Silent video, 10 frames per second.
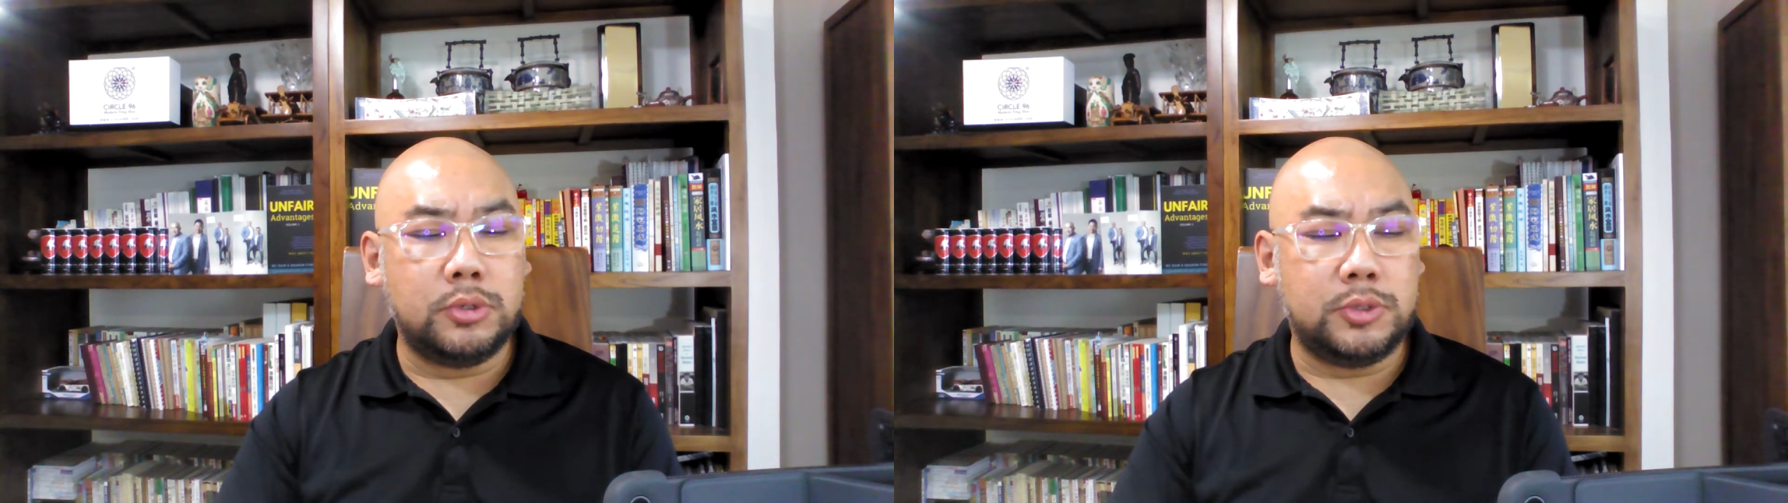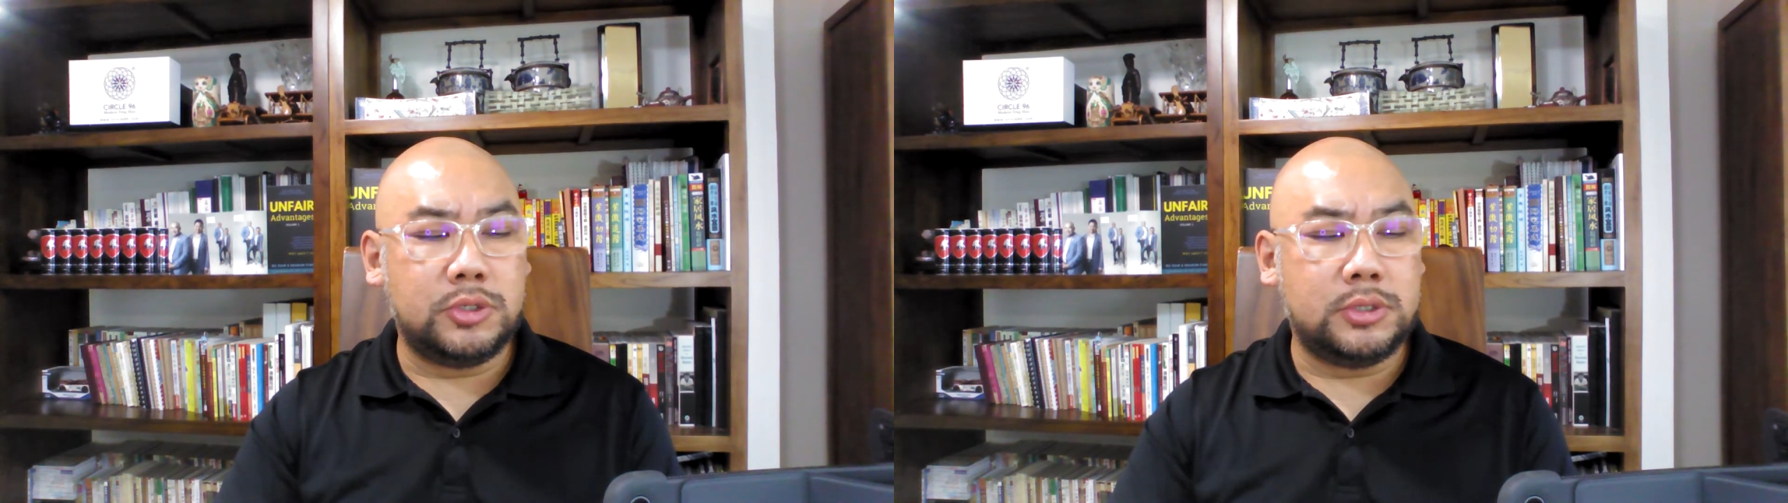
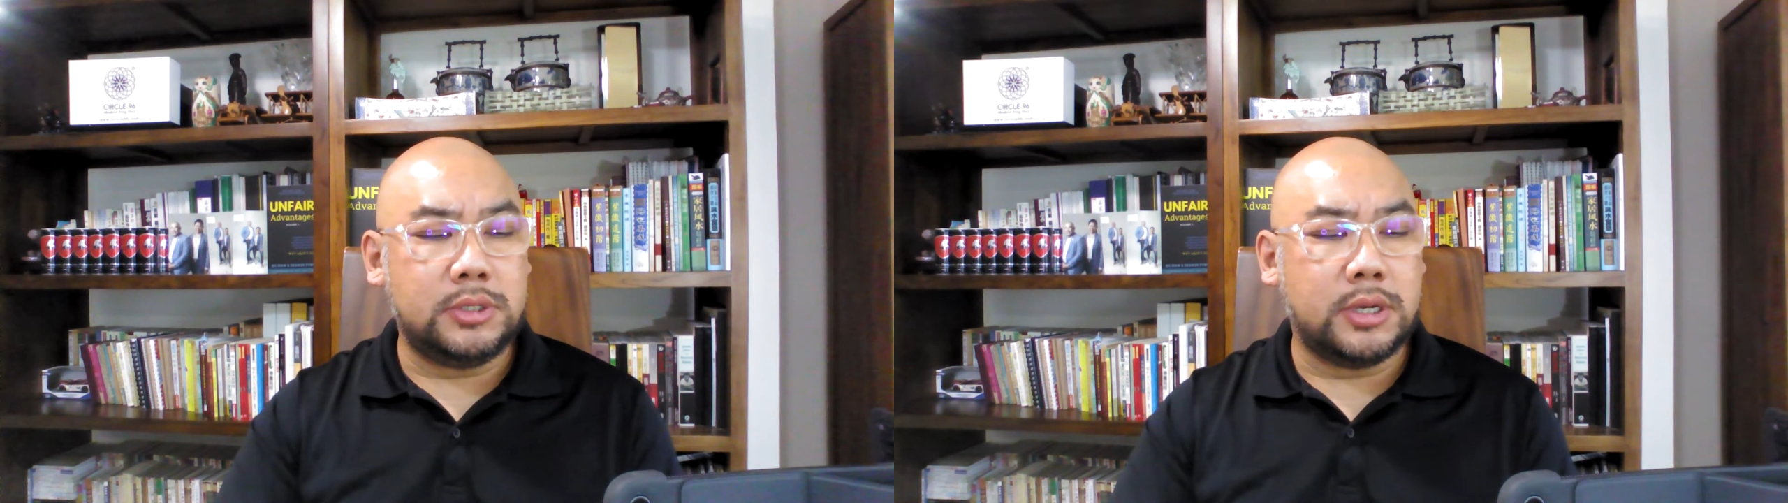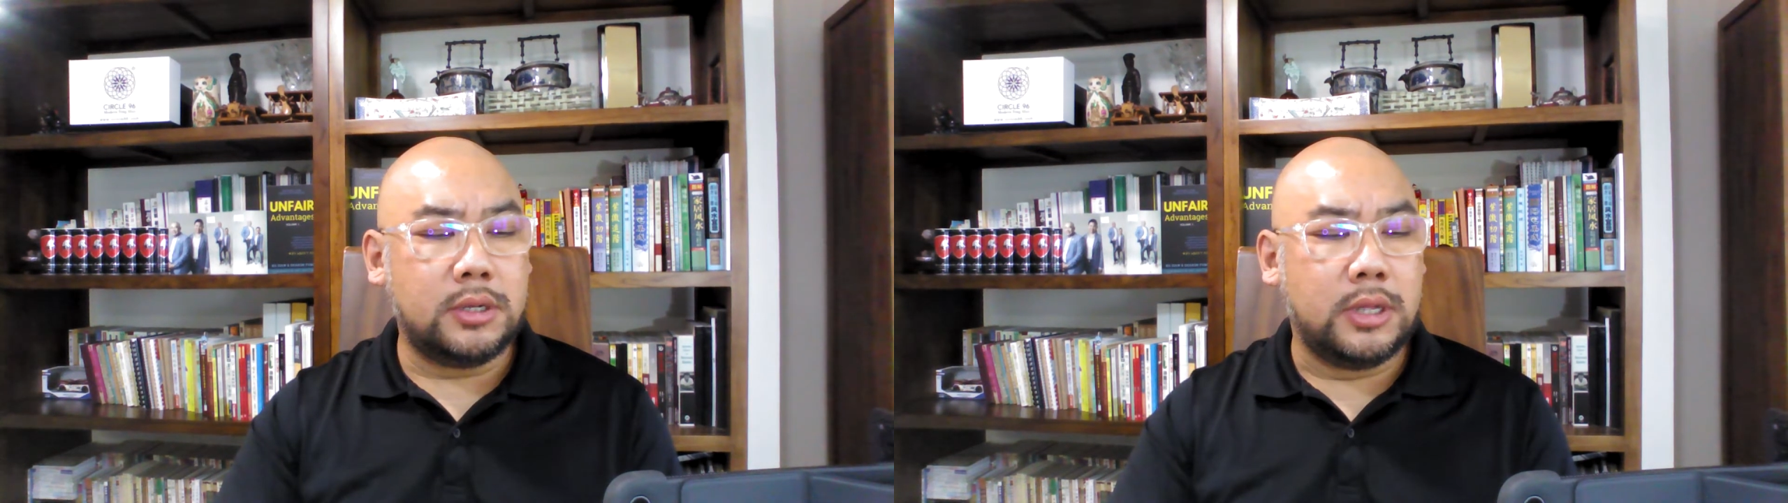when she's
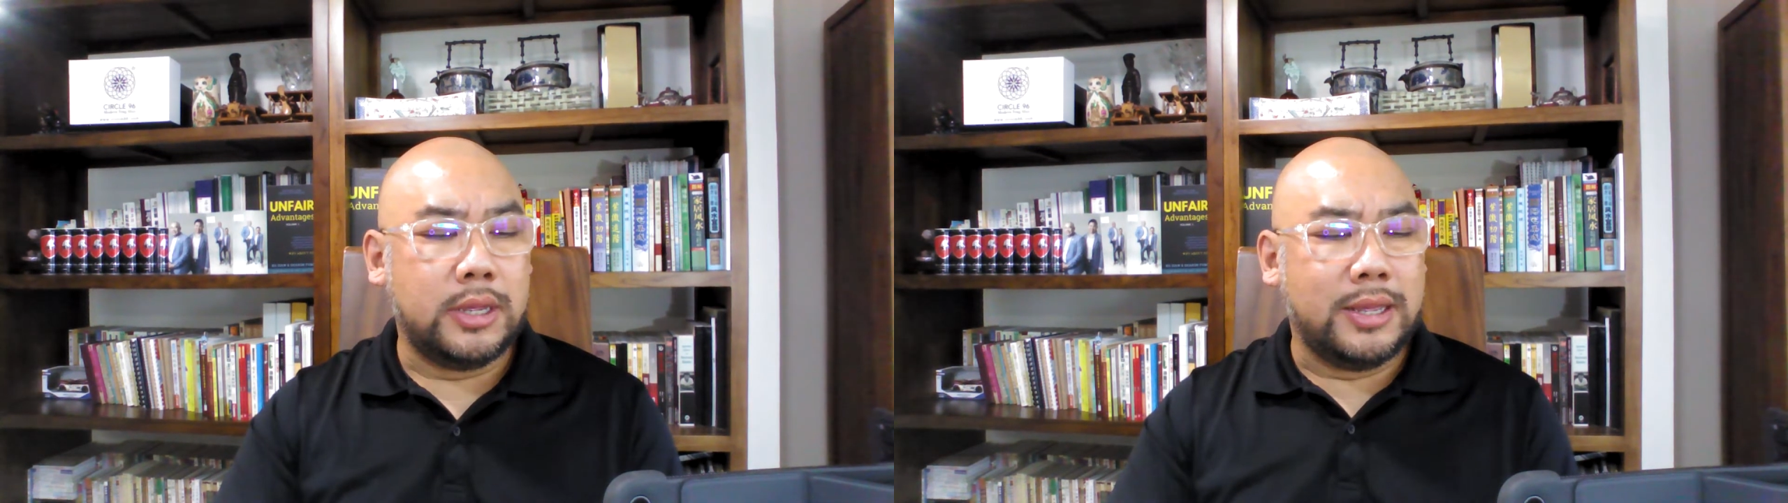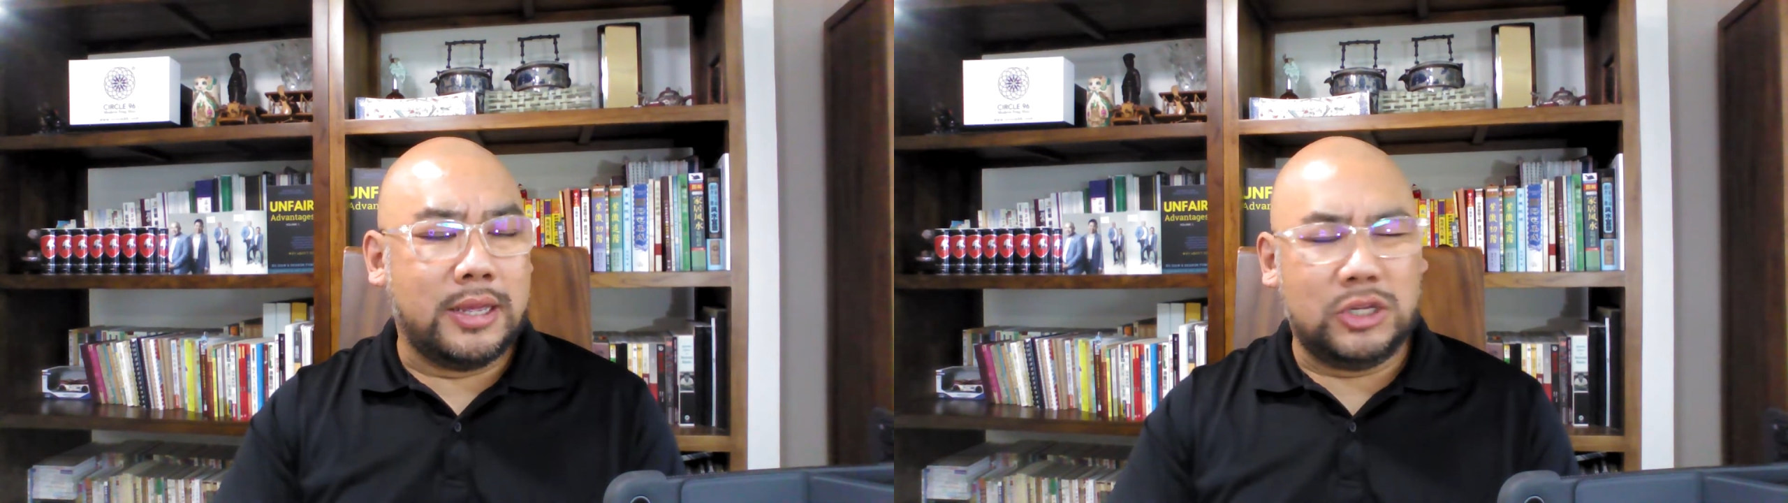young,
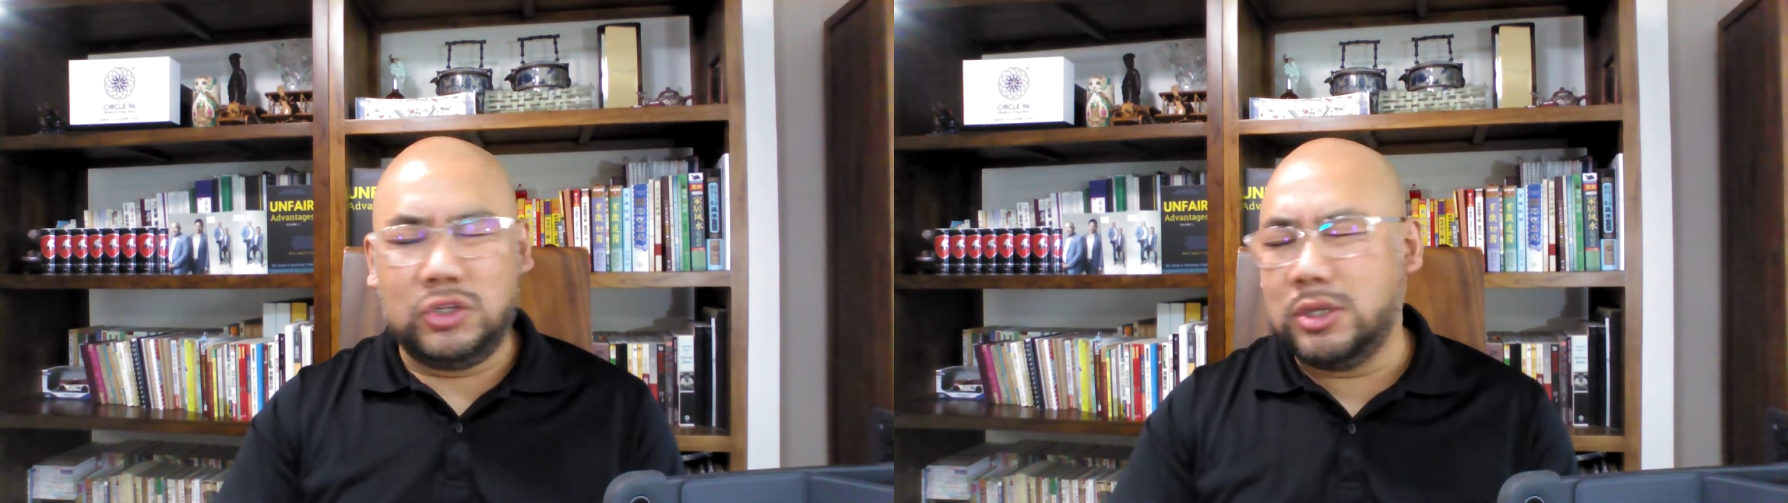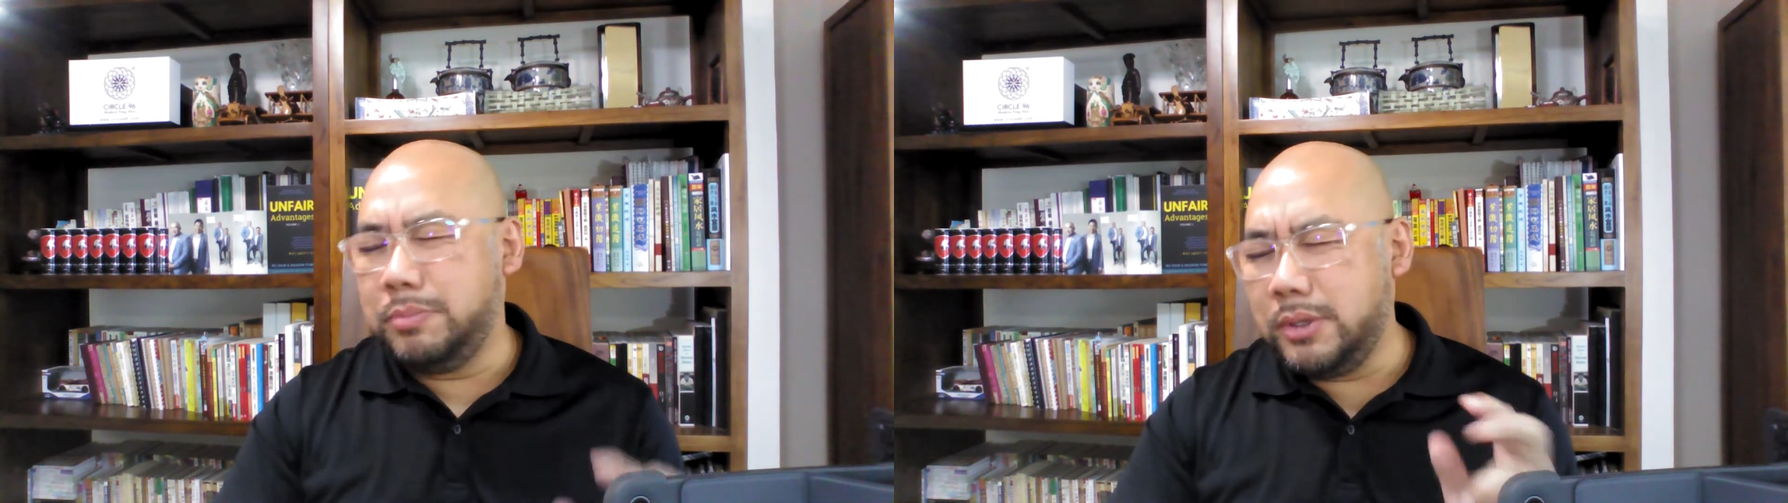
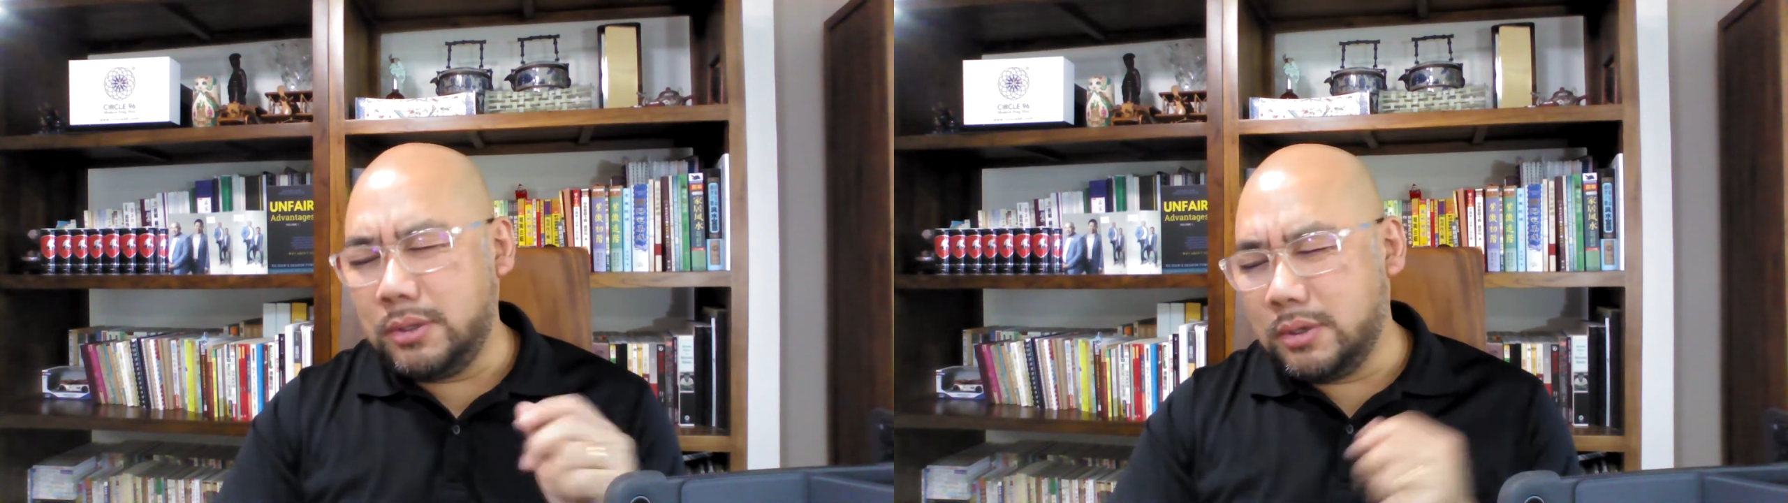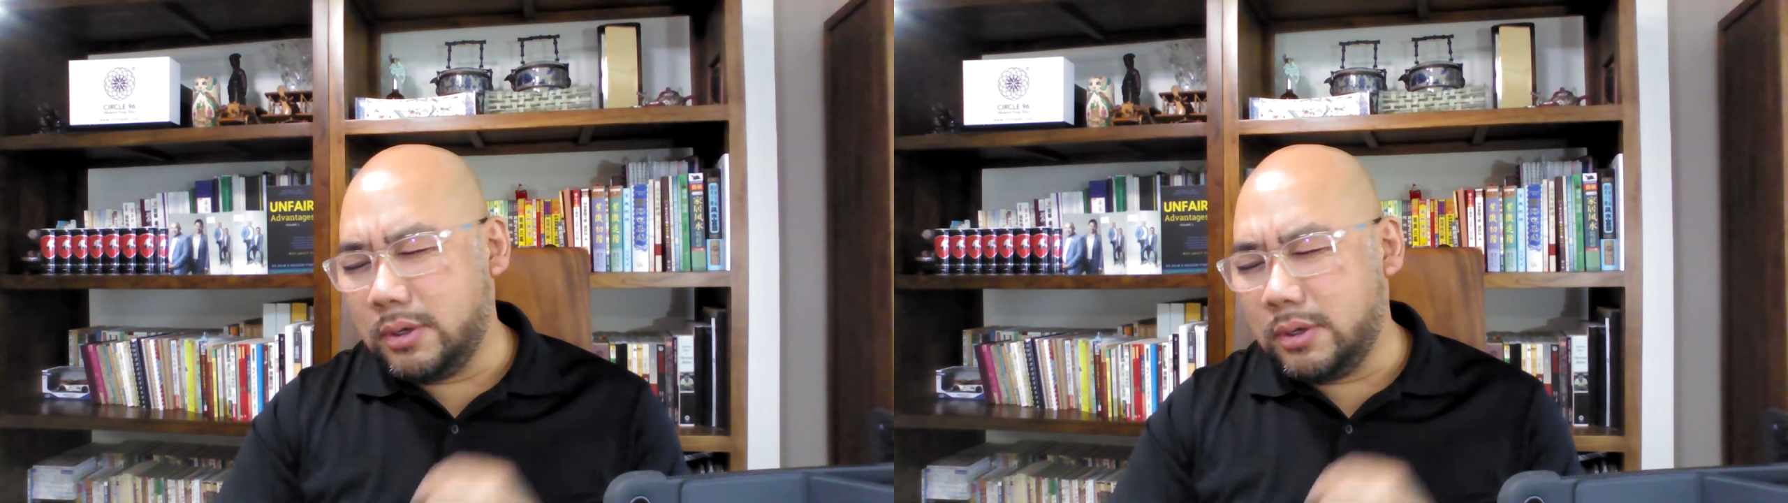she's a bit